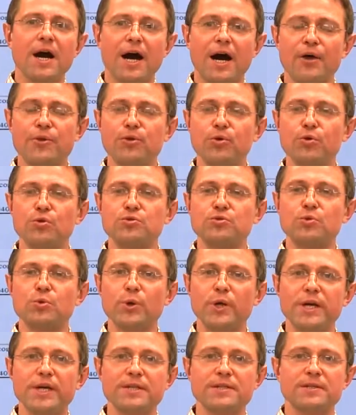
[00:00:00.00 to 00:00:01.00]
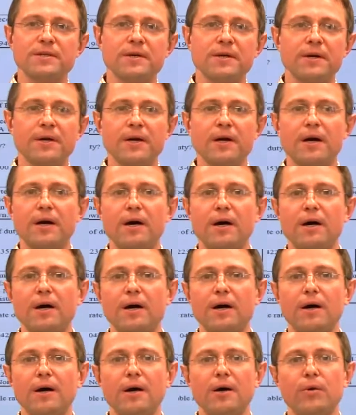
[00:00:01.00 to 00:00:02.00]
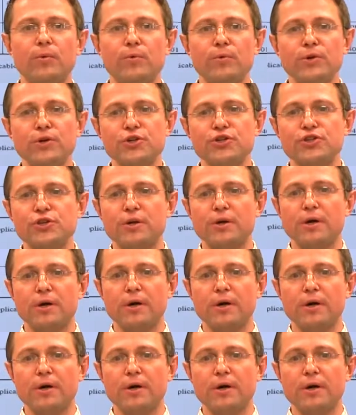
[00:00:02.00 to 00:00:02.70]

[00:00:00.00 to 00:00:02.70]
are those rates which